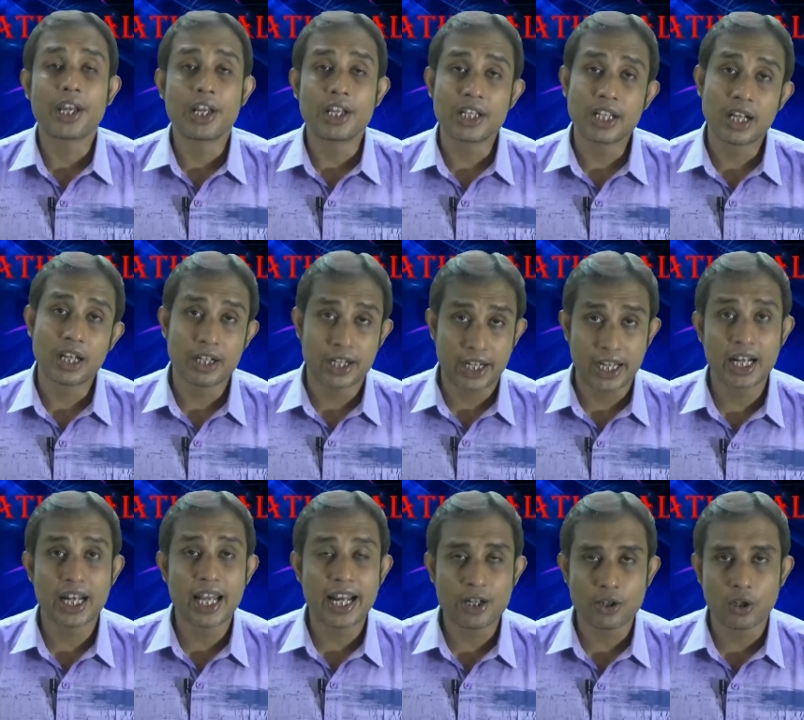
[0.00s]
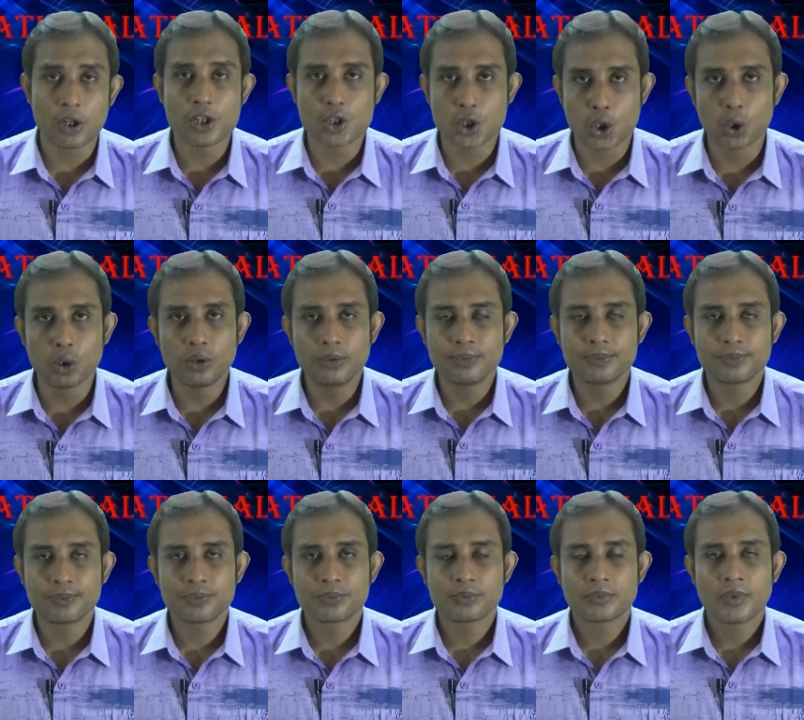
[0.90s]
in the daylight also.
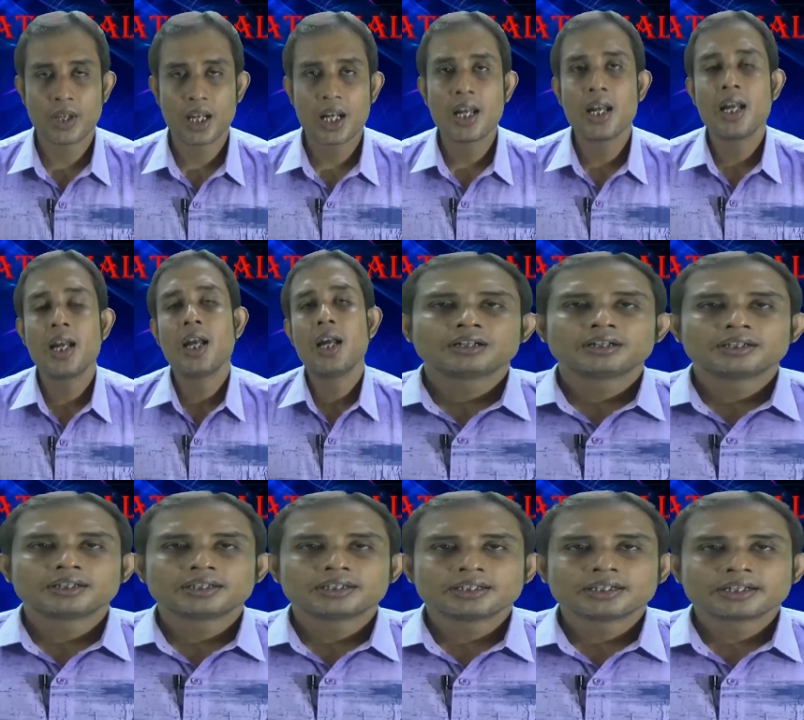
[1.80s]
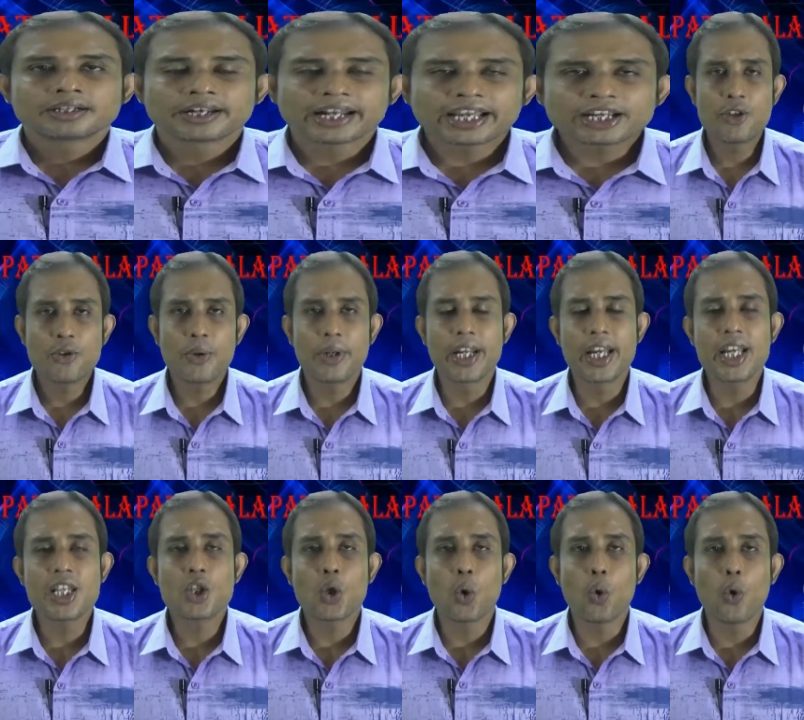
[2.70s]
Next one
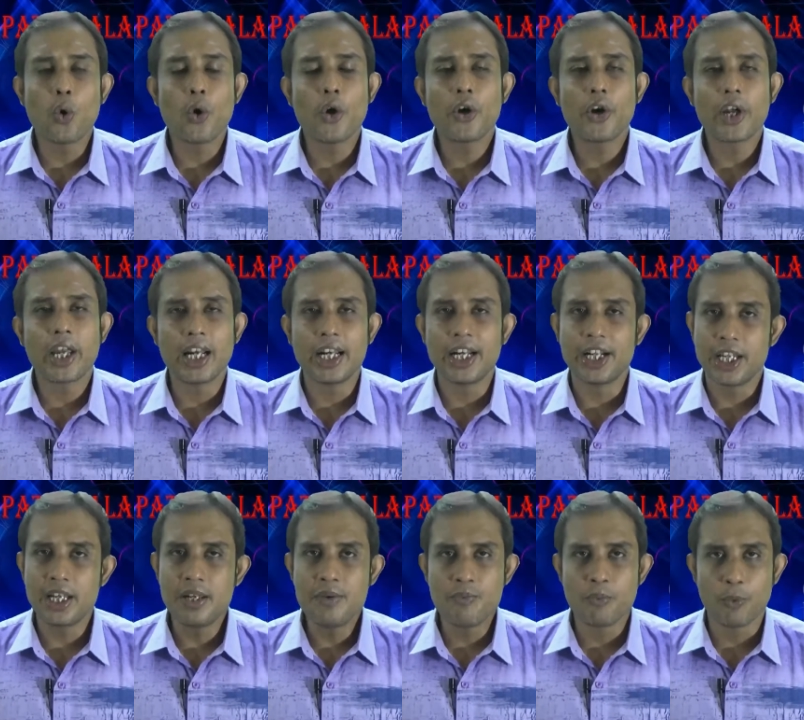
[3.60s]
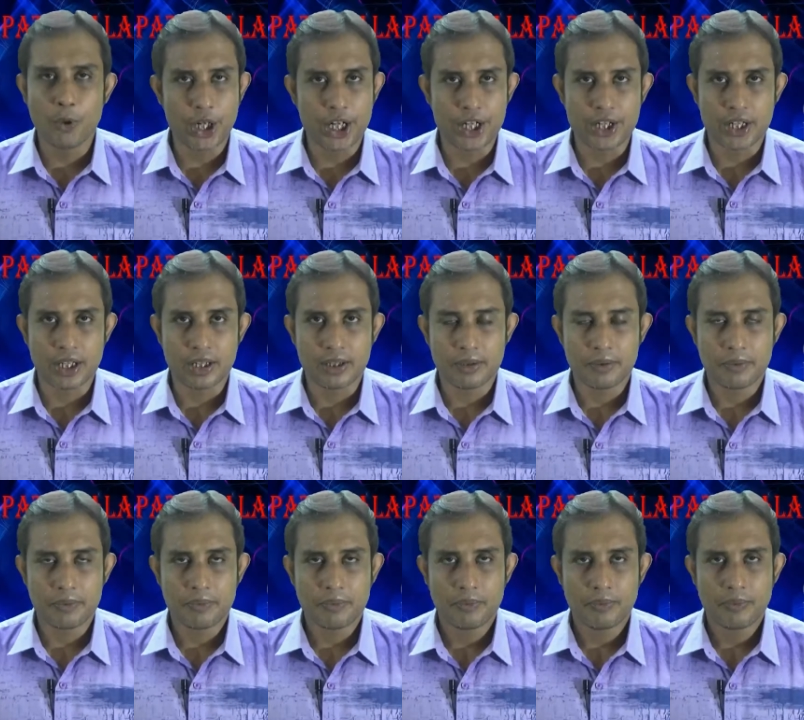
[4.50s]
is OLED monitor.
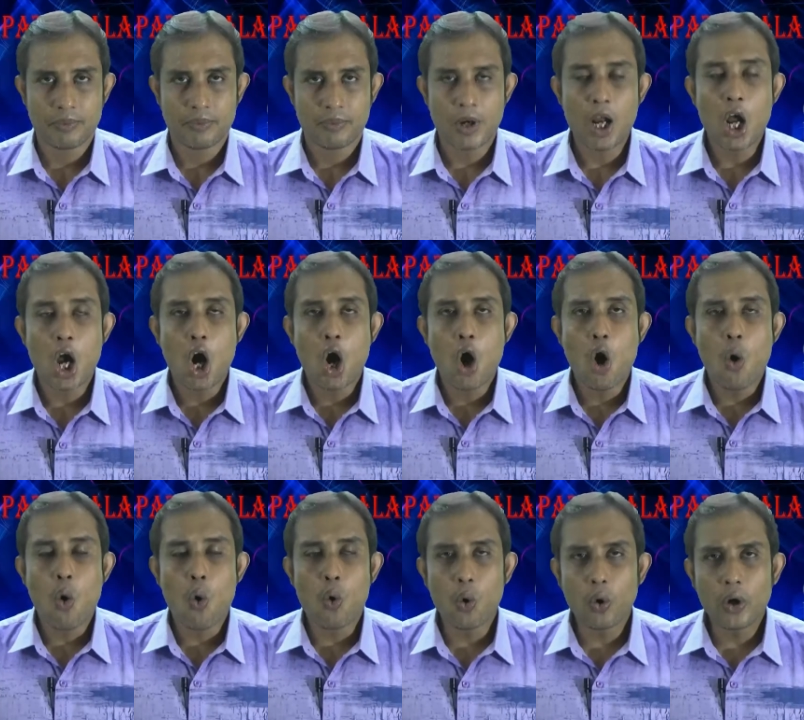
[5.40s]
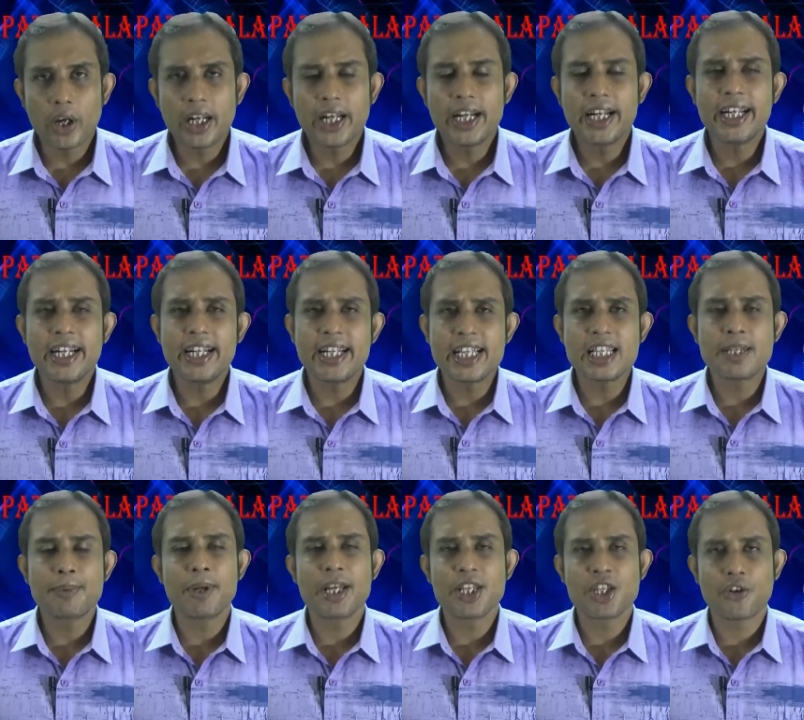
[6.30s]
OLED
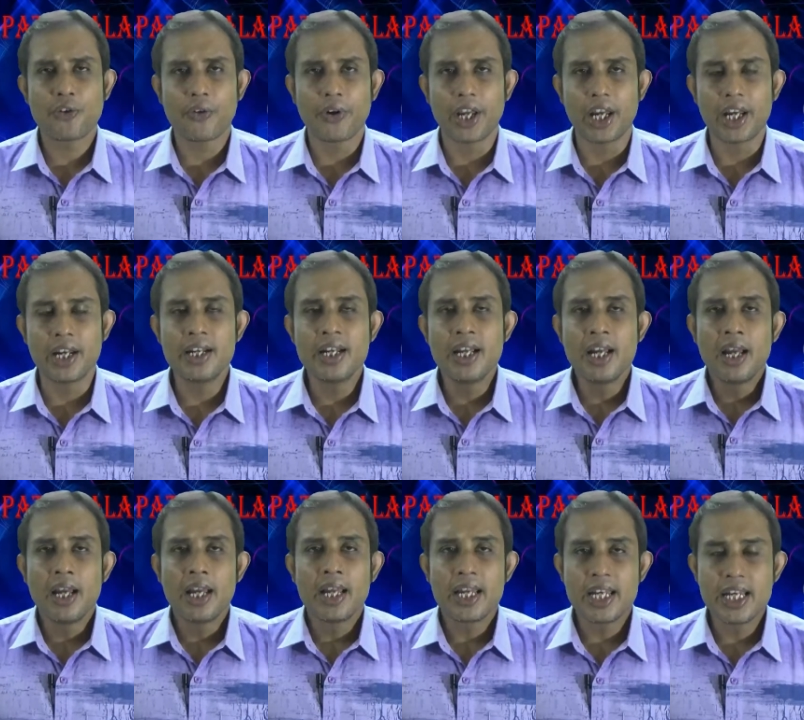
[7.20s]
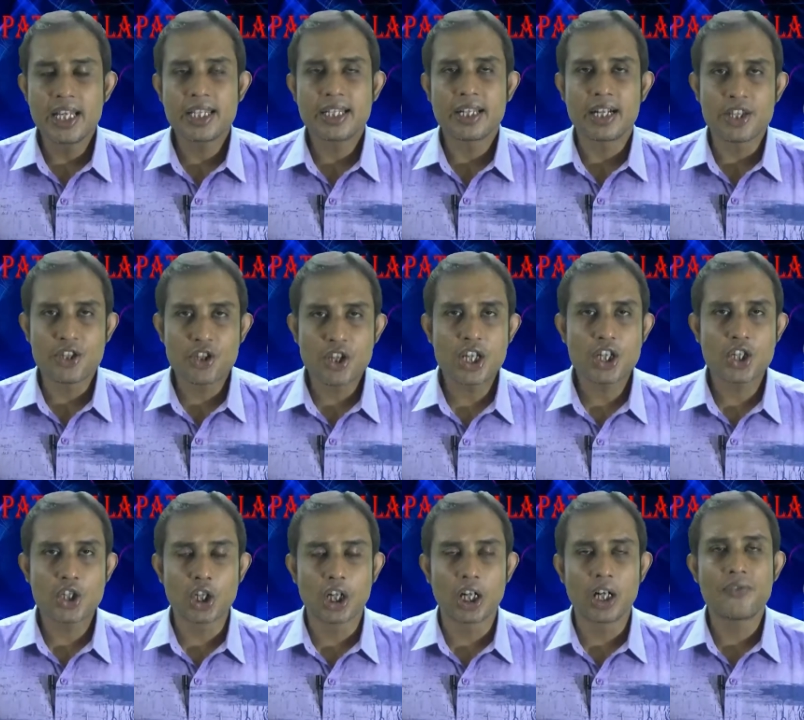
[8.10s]
display screen is
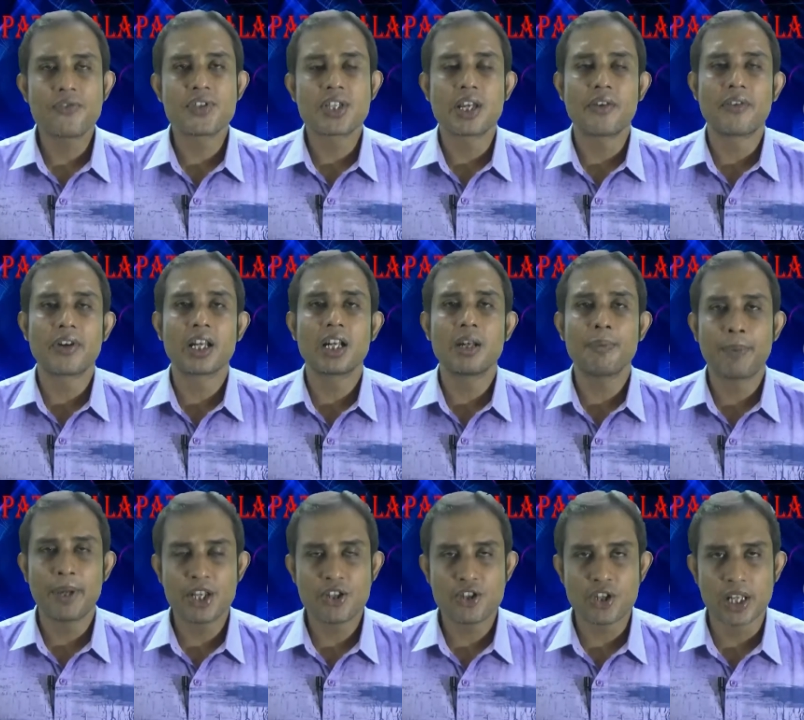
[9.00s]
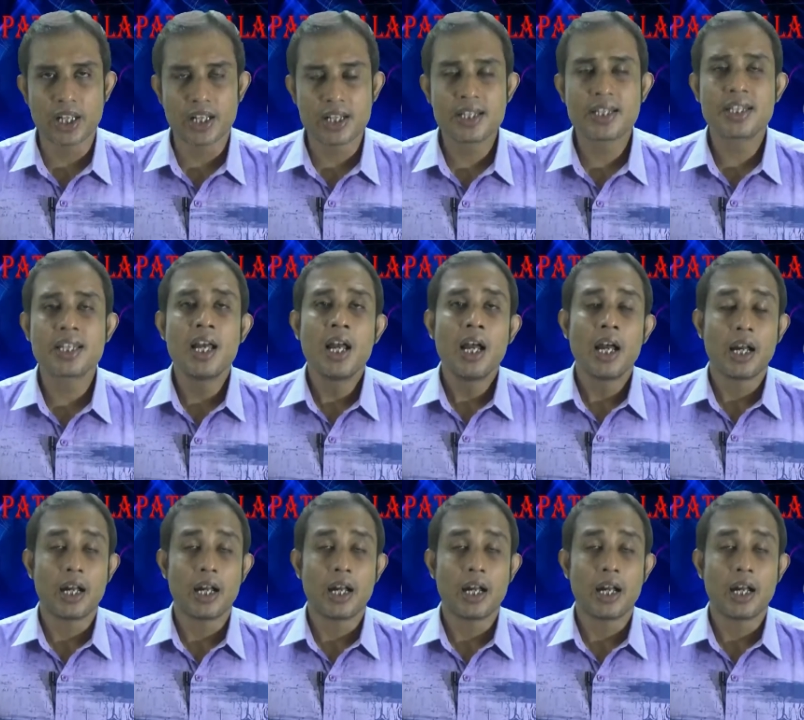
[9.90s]
consist of several pixels